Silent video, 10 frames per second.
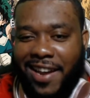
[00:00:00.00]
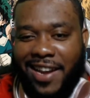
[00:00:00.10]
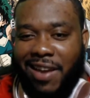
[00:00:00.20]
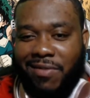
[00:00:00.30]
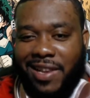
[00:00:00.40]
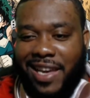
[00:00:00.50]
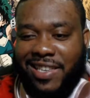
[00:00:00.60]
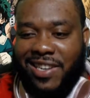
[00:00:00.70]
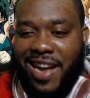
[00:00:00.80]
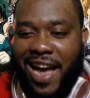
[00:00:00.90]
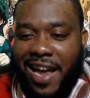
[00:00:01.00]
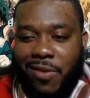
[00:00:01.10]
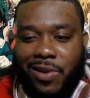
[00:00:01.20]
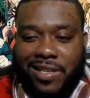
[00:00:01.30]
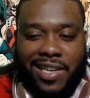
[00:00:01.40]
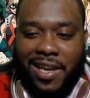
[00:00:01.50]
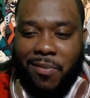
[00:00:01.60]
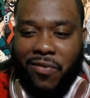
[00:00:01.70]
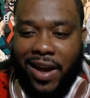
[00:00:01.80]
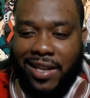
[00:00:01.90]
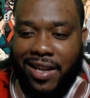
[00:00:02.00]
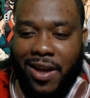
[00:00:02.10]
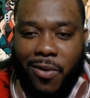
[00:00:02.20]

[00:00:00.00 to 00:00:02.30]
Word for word: naval laser guy. I don't want to see him fight.